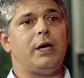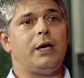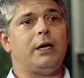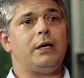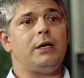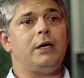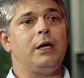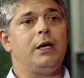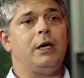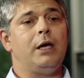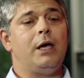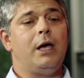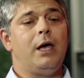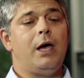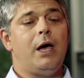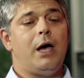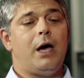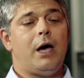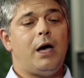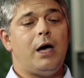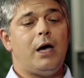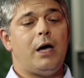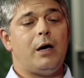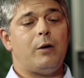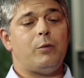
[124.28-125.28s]
UK.
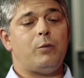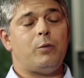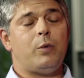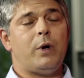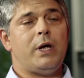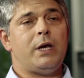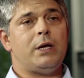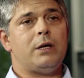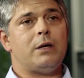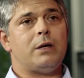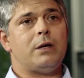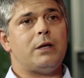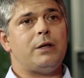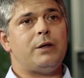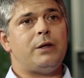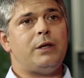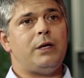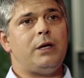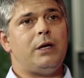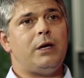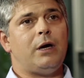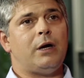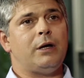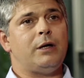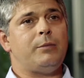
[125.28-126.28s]
When
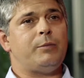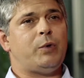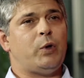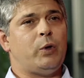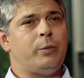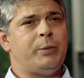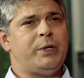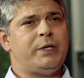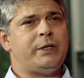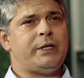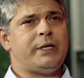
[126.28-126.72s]
the unemployment